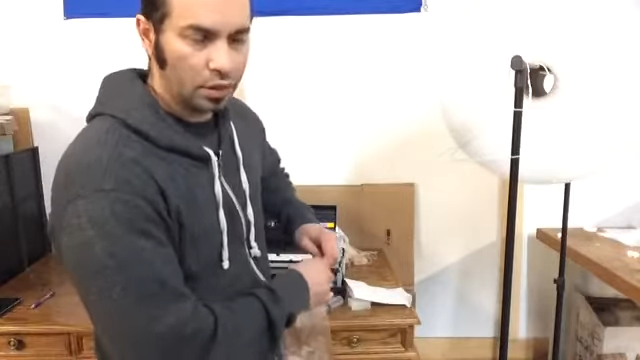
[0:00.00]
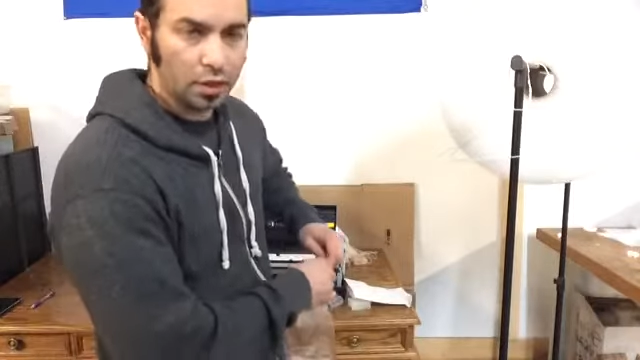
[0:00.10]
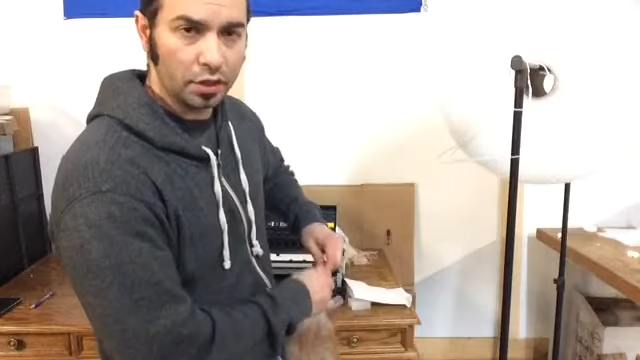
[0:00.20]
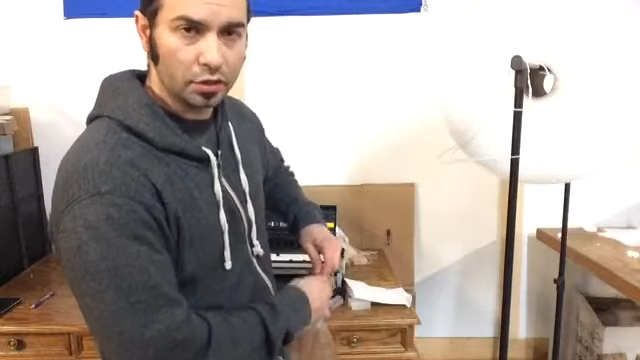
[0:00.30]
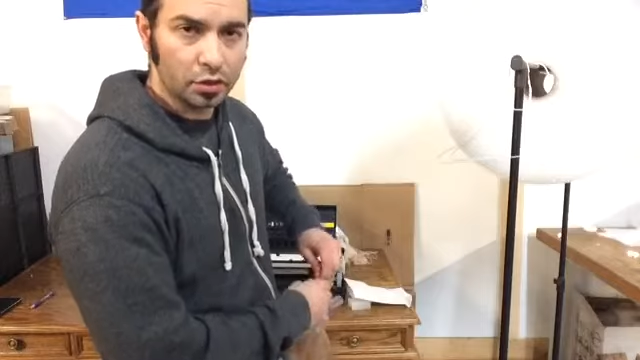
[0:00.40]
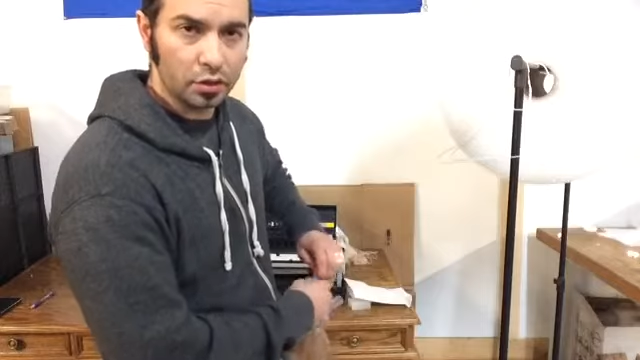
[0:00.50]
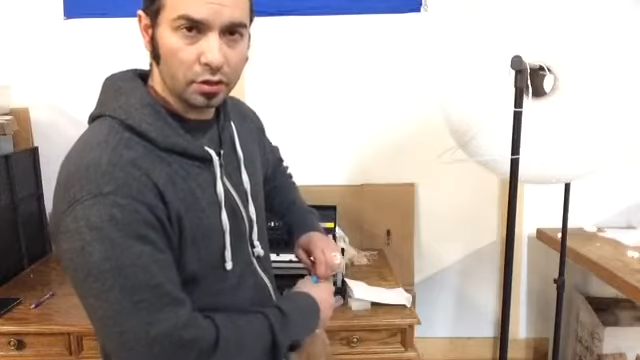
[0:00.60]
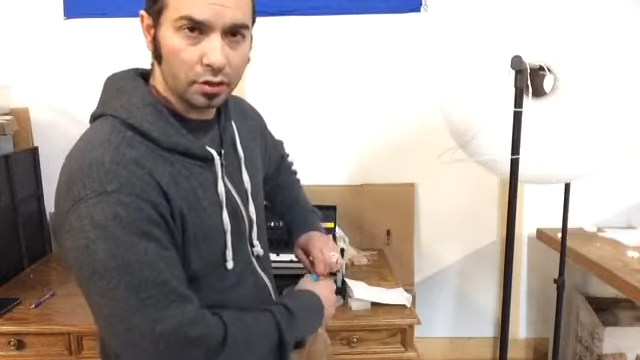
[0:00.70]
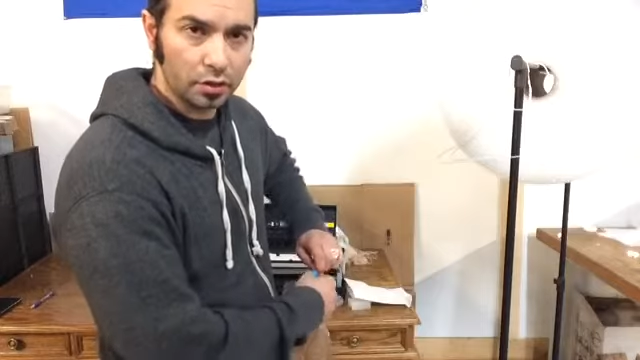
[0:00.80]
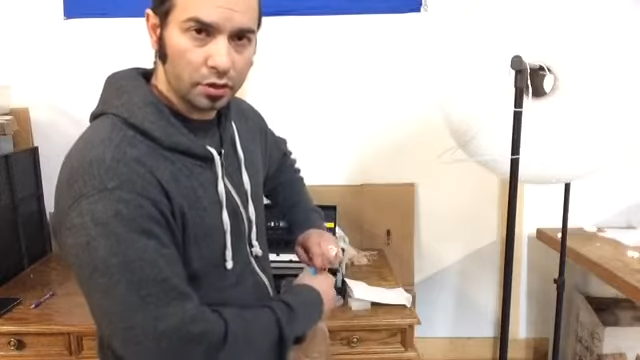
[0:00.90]
is
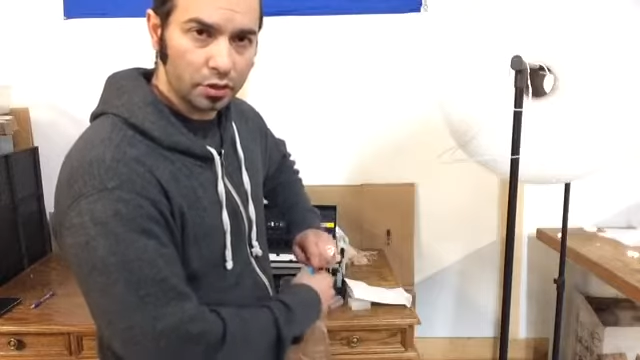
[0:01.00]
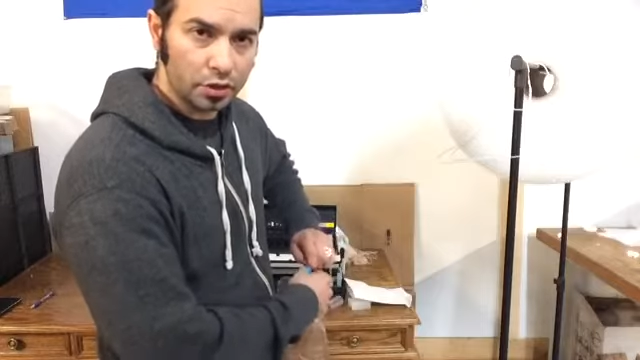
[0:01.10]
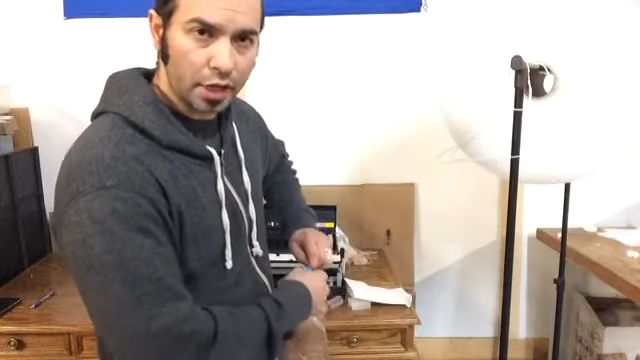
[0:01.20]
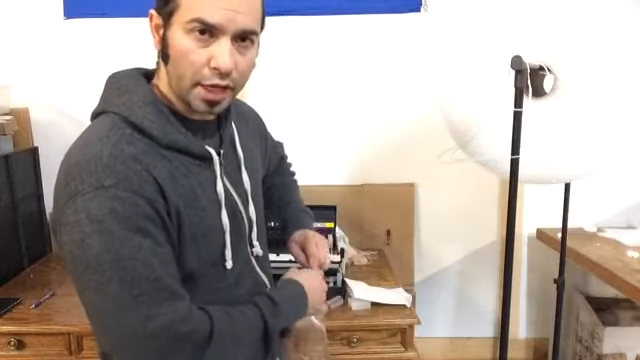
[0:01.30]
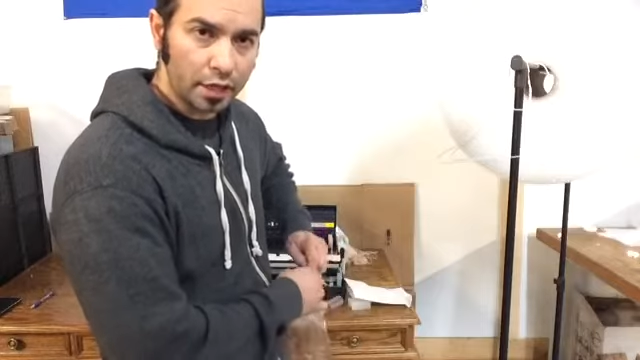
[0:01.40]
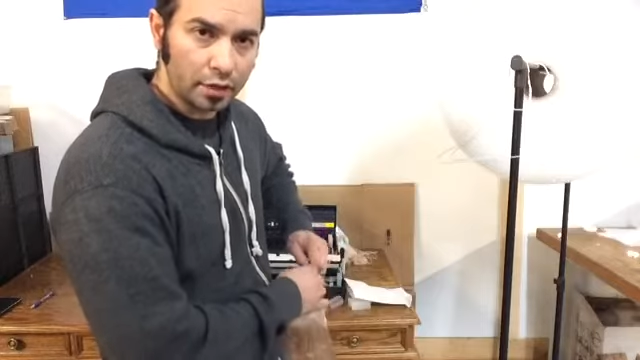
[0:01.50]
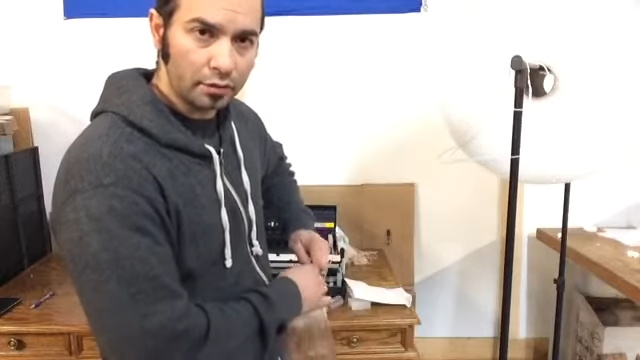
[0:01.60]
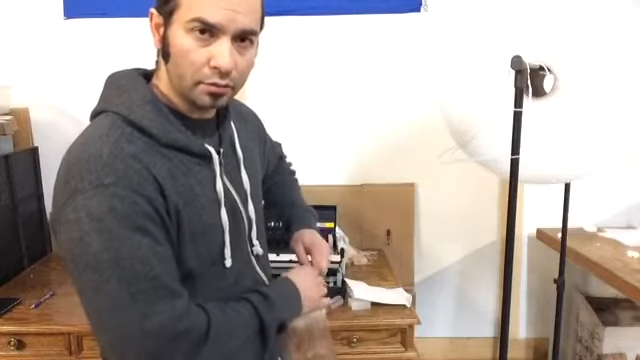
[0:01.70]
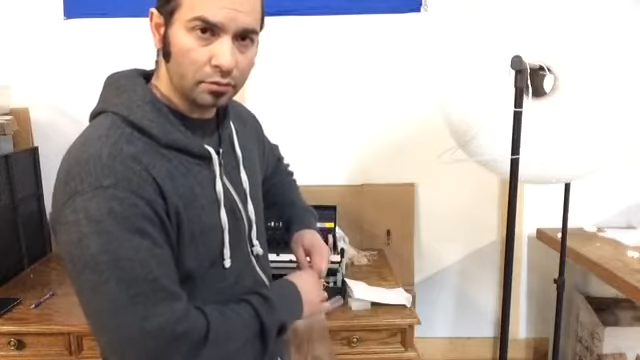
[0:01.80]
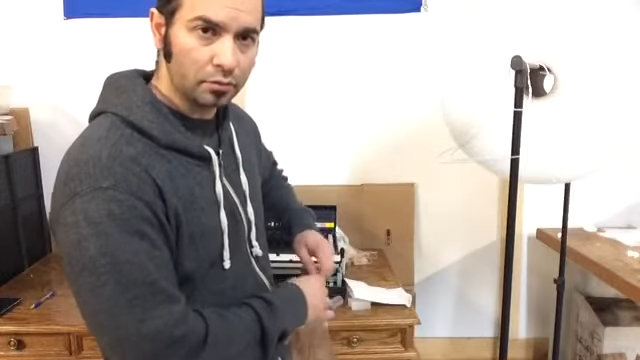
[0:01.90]

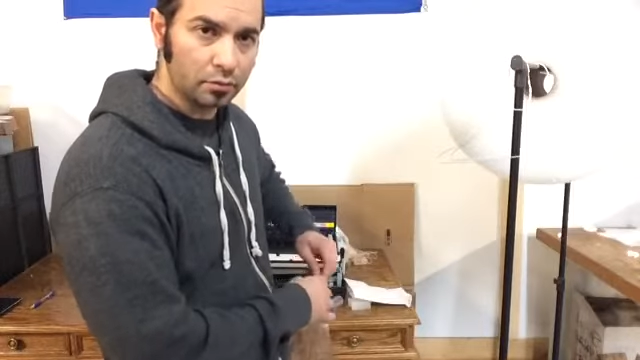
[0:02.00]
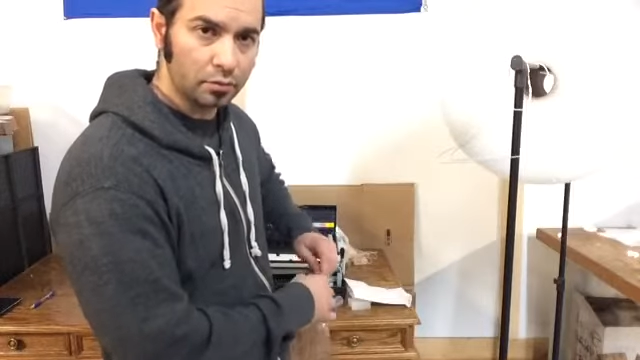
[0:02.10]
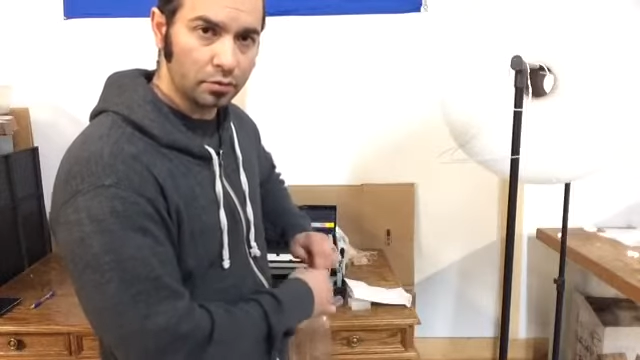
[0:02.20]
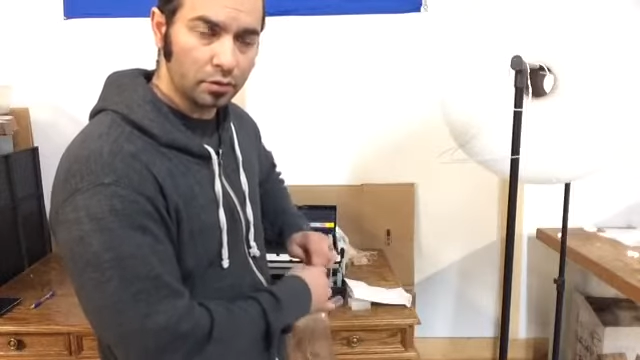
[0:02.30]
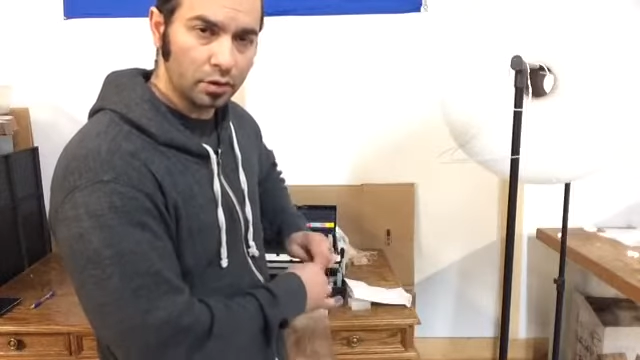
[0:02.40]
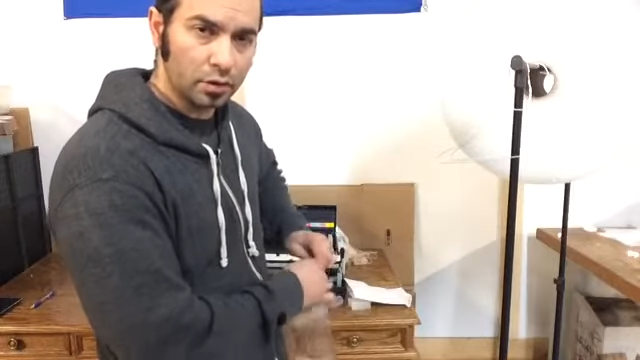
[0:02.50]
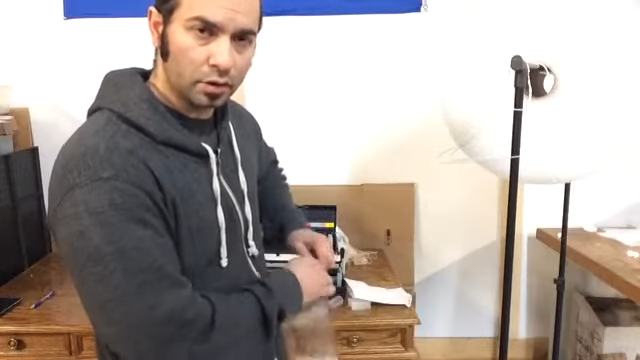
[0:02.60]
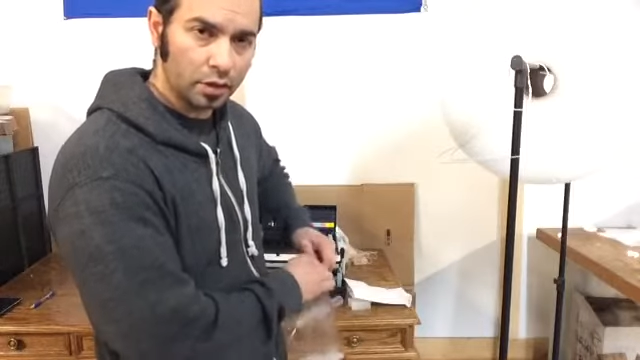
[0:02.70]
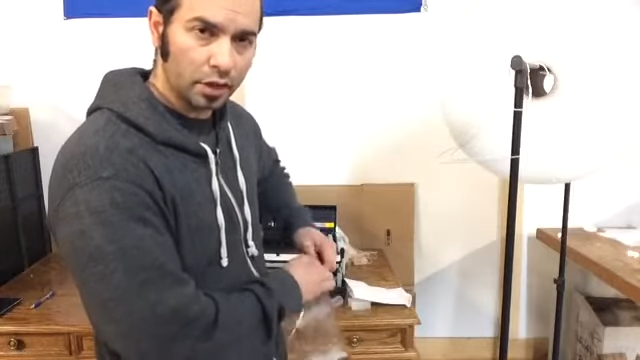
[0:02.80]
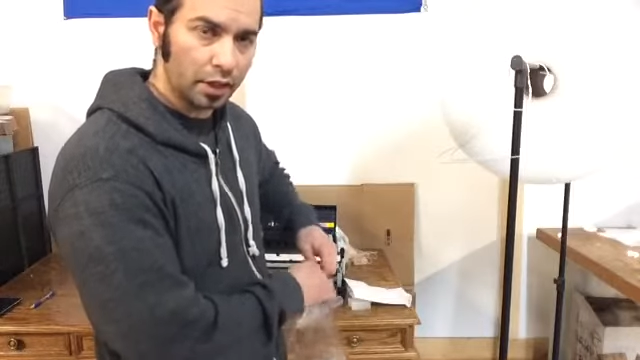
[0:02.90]
shaken,
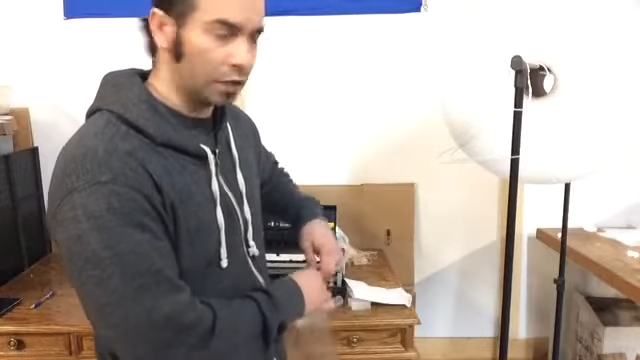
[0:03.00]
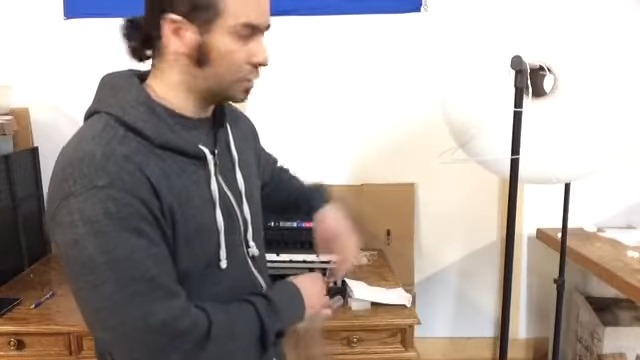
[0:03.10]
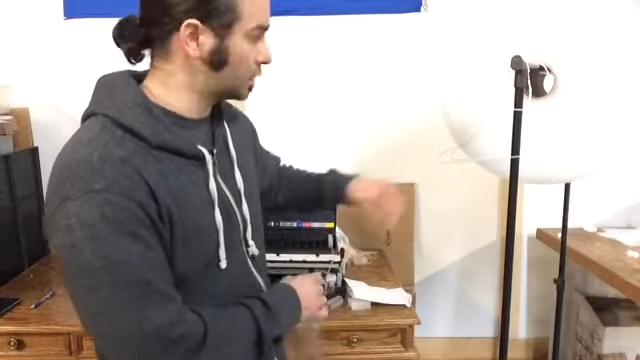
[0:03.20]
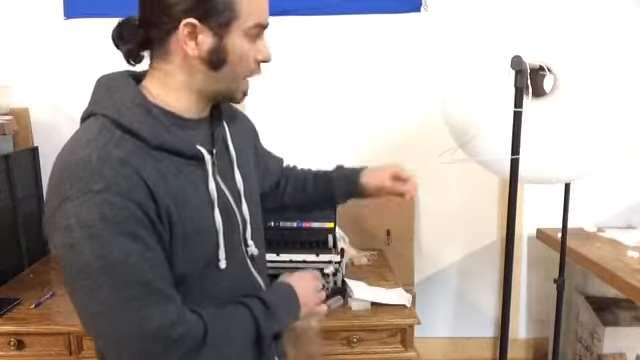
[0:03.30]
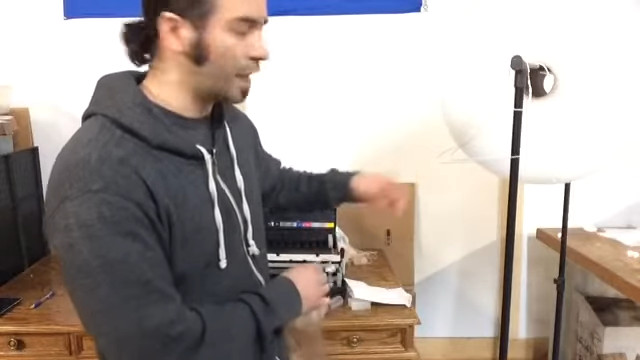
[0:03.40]
it's